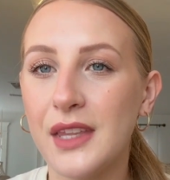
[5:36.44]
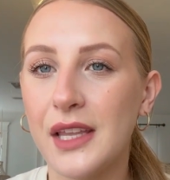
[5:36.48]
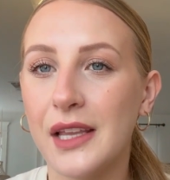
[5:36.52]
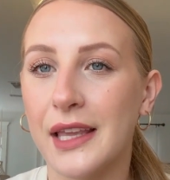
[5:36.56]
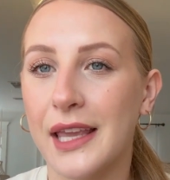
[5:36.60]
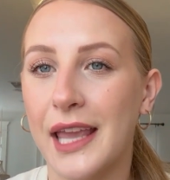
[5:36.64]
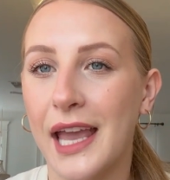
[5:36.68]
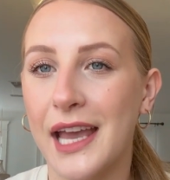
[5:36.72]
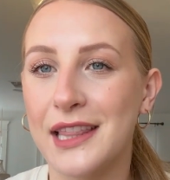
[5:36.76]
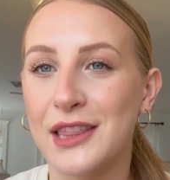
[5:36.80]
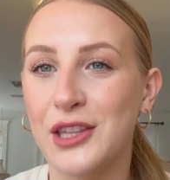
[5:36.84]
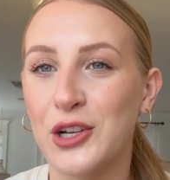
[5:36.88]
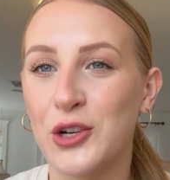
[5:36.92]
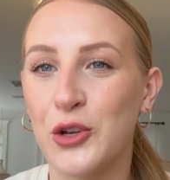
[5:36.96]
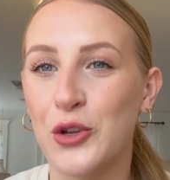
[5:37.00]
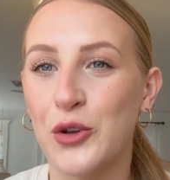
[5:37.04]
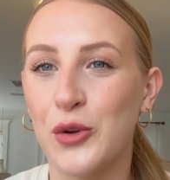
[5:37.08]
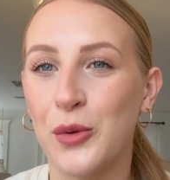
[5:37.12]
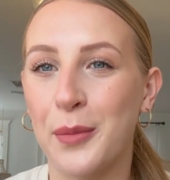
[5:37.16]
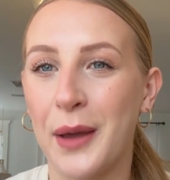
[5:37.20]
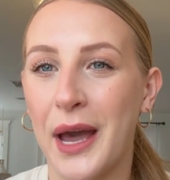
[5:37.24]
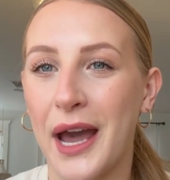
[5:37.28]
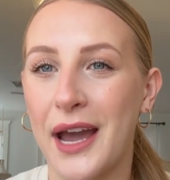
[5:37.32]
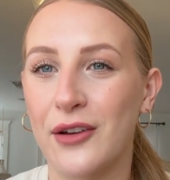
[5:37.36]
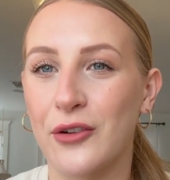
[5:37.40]
getting their
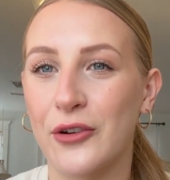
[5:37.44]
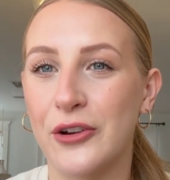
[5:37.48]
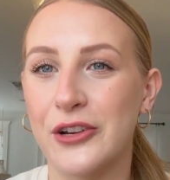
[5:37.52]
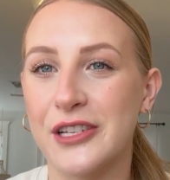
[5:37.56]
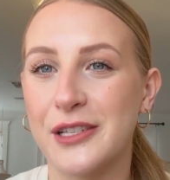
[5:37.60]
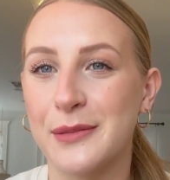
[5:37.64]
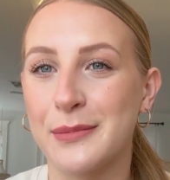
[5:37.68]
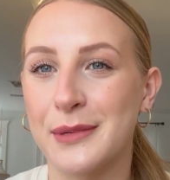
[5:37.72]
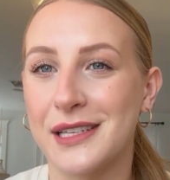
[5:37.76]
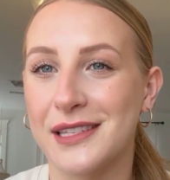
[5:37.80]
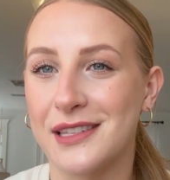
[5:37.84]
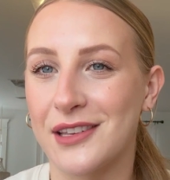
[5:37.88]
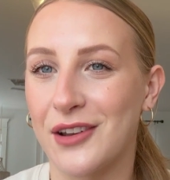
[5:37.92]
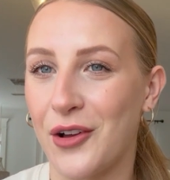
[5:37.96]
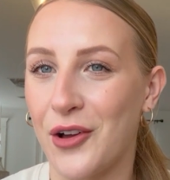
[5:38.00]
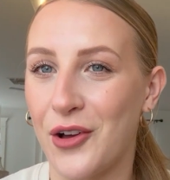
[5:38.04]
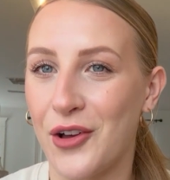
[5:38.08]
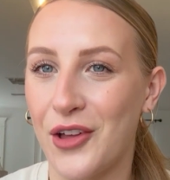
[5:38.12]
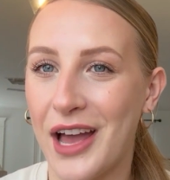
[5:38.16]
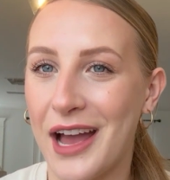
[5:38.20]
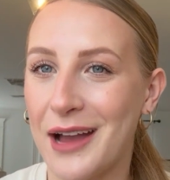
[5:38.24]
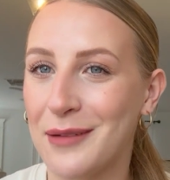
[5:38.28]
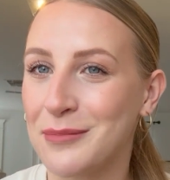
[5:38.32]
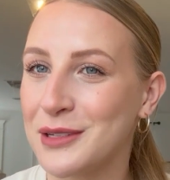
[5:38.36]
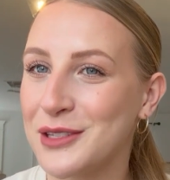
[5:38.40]
new batteries because it
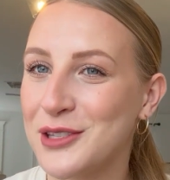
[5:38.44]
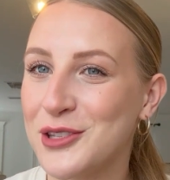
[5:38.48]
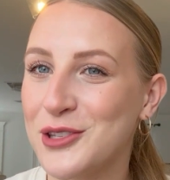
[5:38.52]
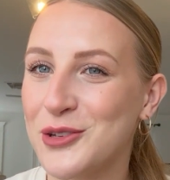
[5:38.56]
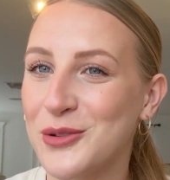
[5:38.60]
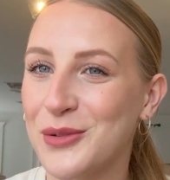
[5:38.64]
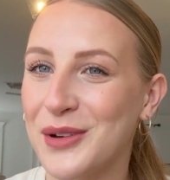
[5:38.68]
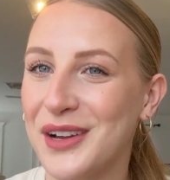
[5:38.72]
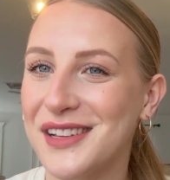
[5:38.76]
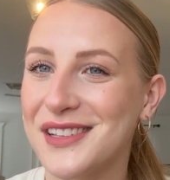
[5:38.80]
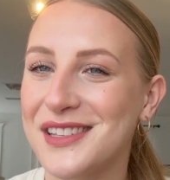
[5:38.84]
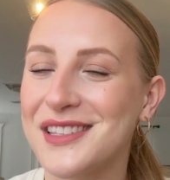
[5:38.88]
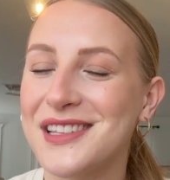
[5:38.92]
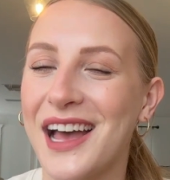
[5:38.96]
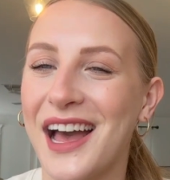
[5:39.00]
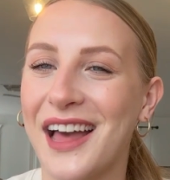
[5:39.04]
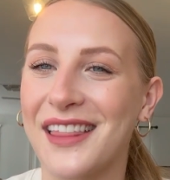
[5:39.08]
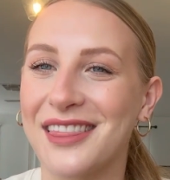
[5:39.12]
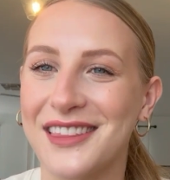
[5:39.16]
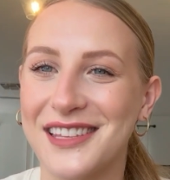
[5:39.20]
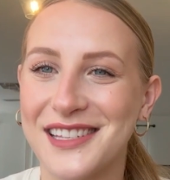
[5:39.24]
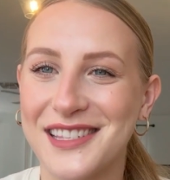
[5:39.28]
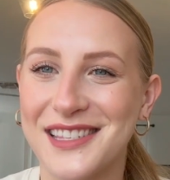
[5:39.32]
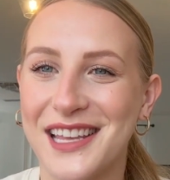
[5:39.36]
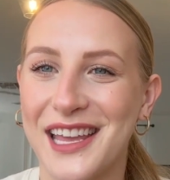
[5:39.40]
all happens to us
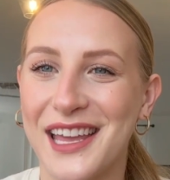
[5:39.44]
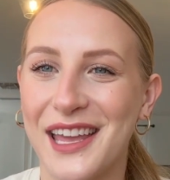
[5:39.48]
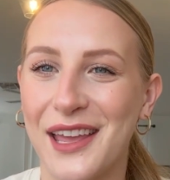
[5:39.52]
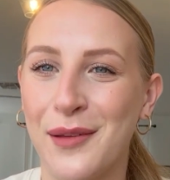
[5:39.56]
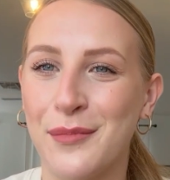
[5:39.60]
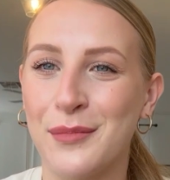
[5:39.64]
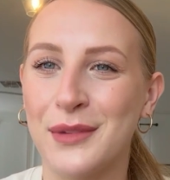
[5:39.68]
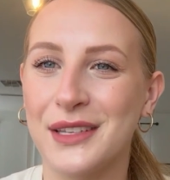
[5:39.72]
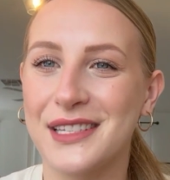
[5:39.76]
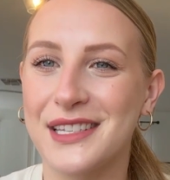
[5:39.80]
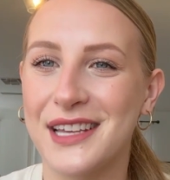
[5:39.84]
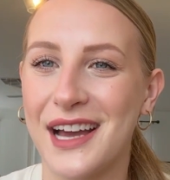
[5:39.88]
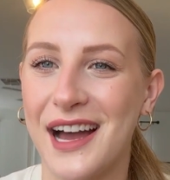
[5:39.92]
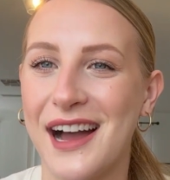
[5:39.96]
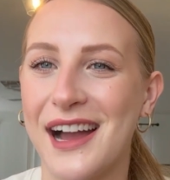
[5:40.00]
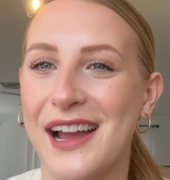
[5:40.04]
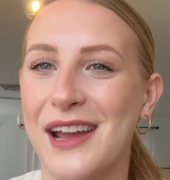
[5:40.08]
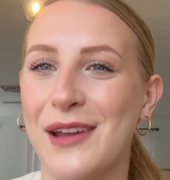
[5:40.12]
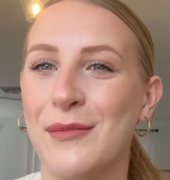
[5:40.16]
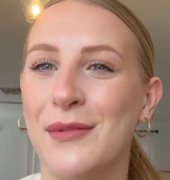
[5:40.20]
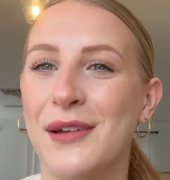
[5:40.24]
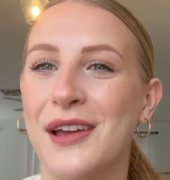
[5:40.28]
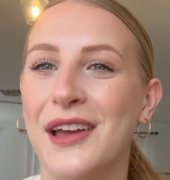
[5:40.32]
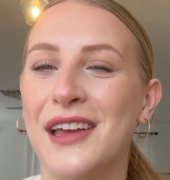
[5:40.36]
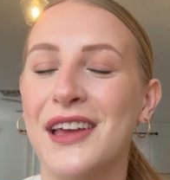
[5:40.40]
at the same
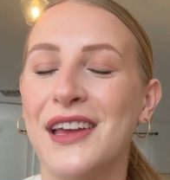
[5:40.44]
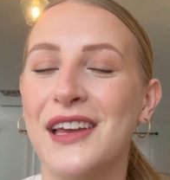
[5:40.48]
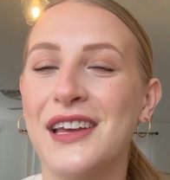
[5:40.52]
time.